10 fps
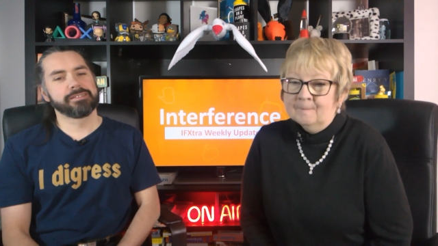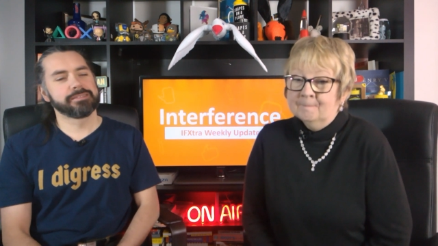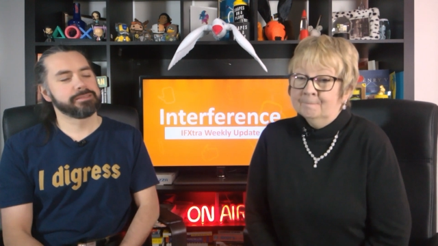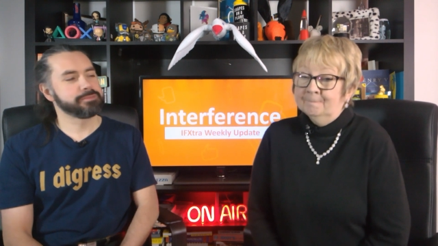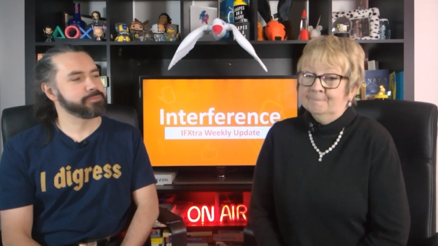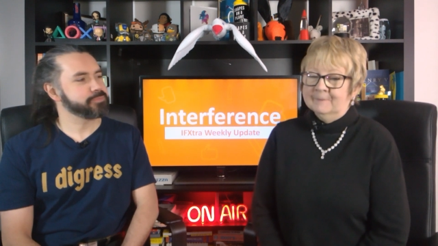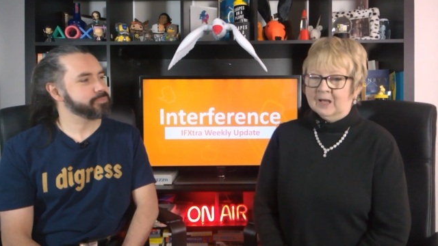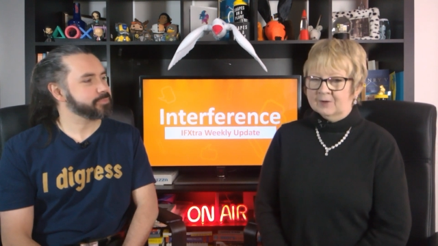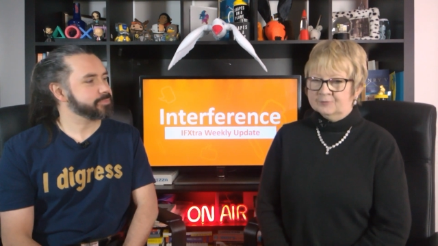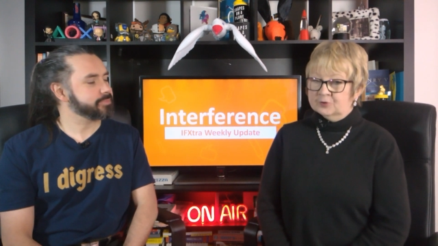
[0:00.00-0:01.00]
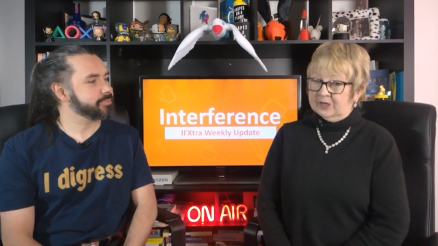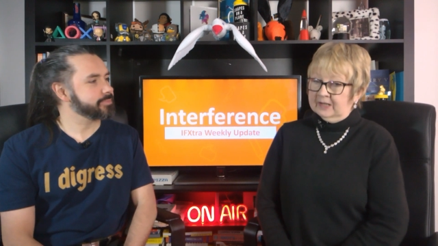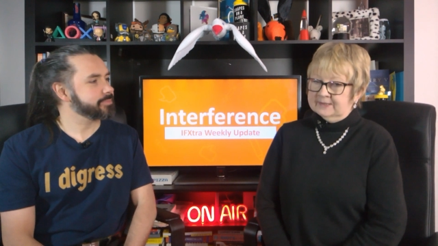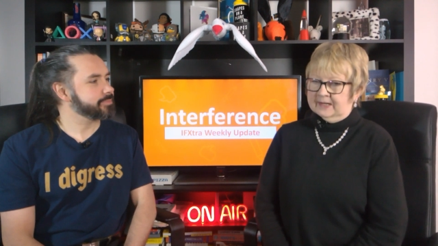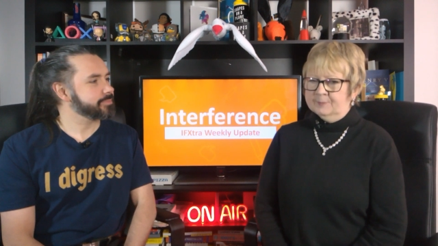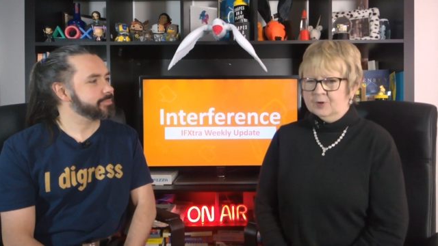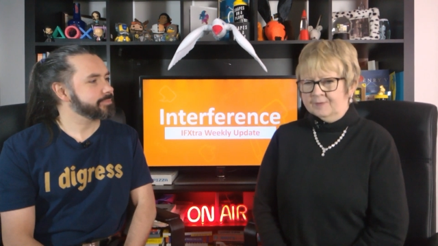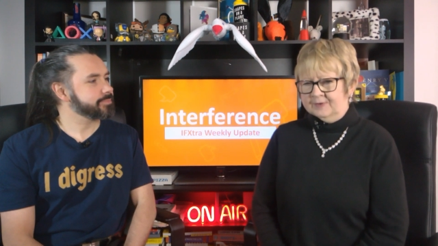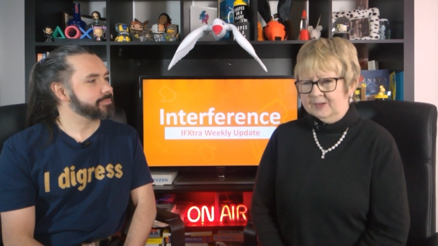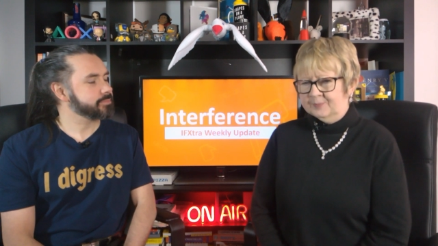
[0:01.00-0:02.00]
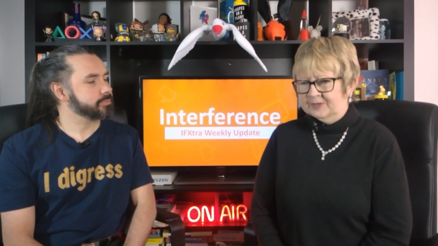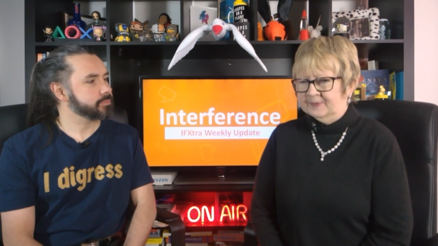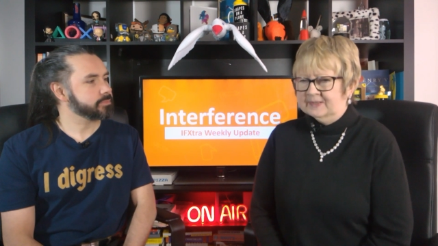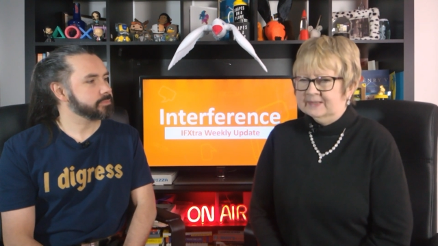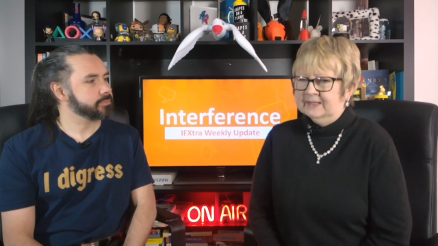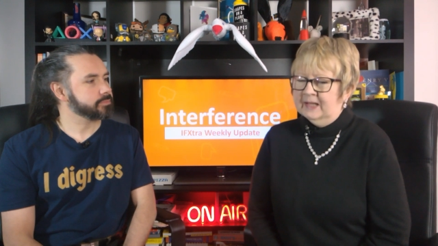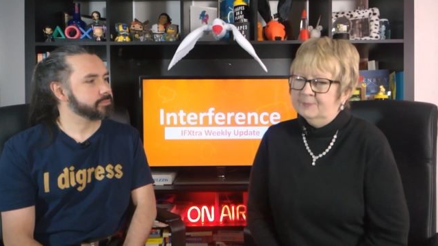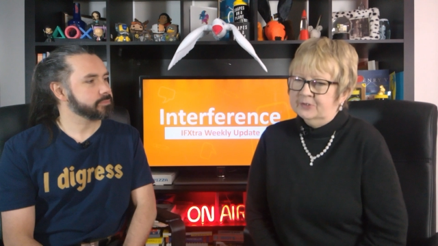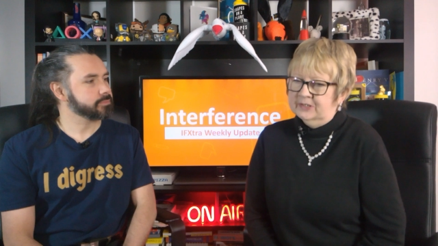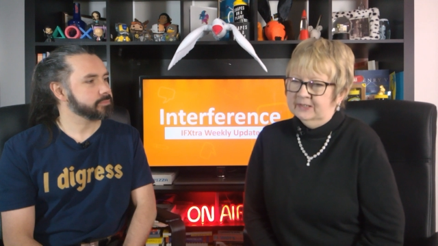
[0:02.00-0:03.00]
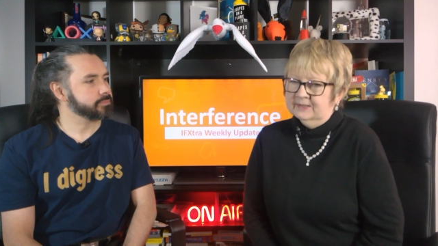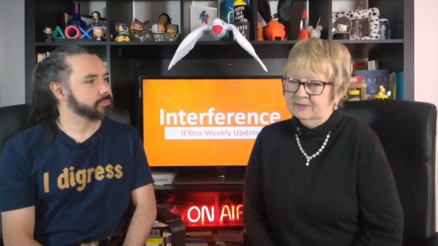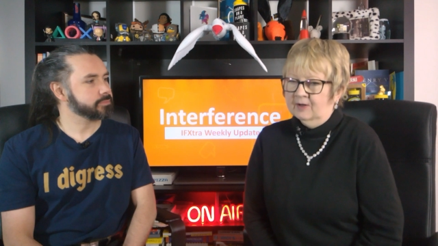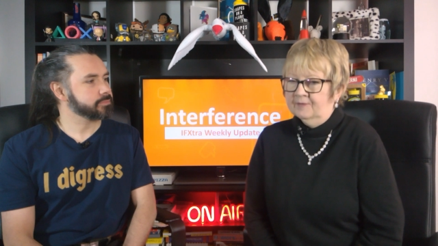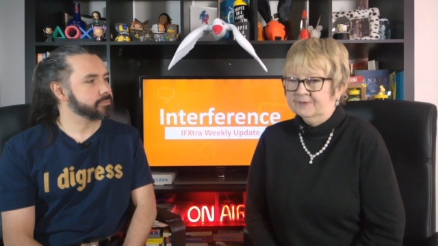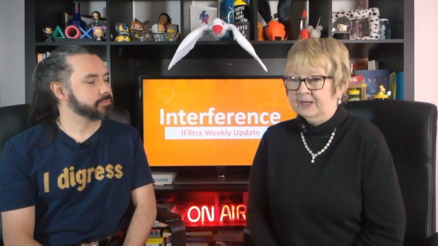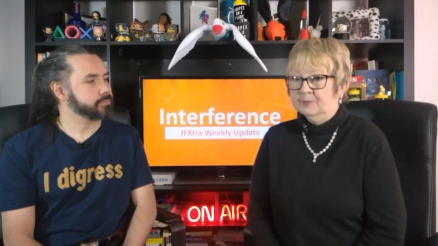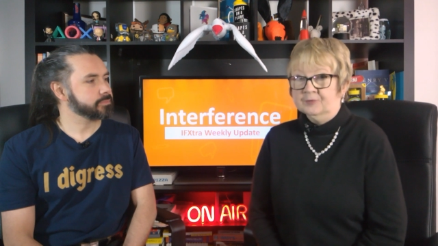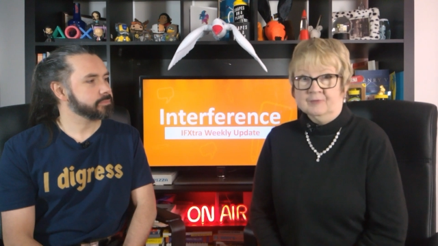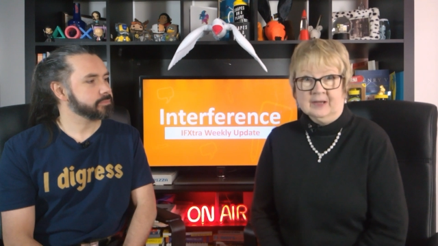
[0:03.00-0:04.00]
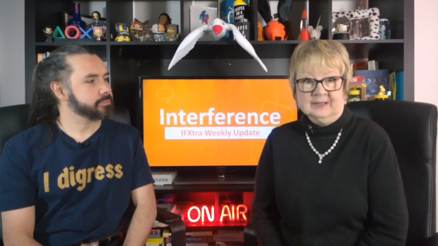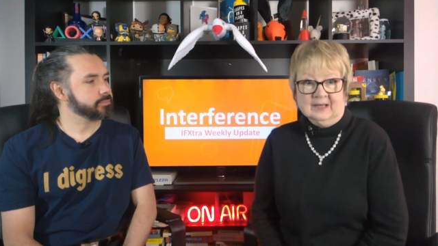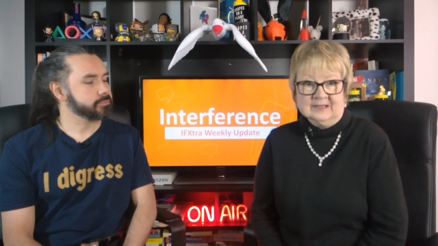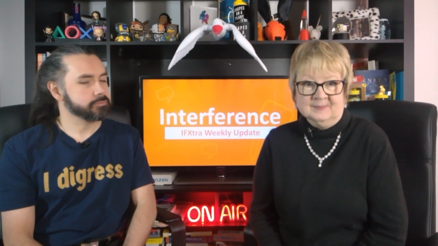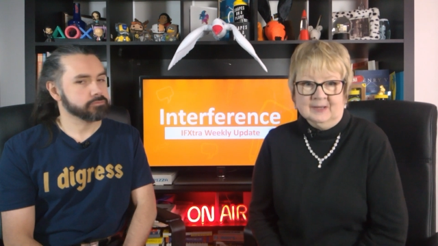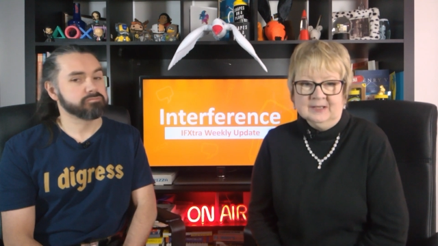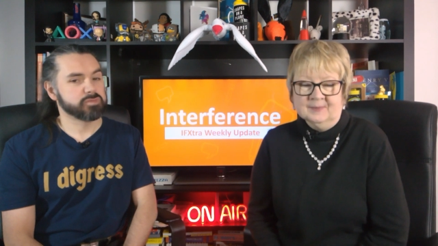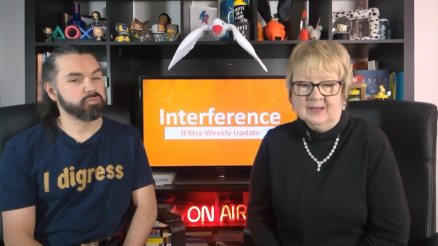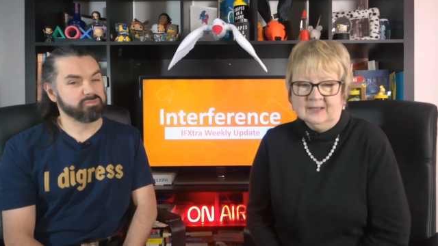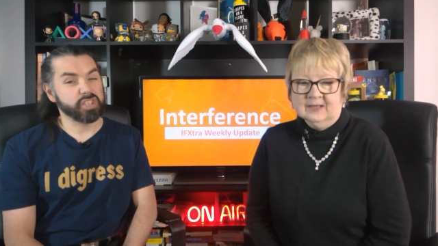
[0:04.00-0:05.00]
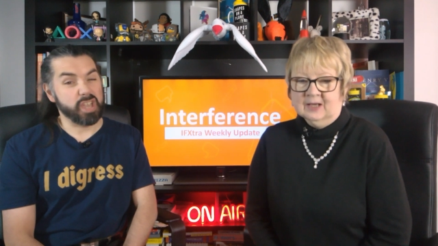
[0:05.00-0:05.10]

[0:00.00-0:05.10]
Speaker 1: mm, Rujan said, I'm not very impressed by celebrities and half the time wouldn't recognise them anyway.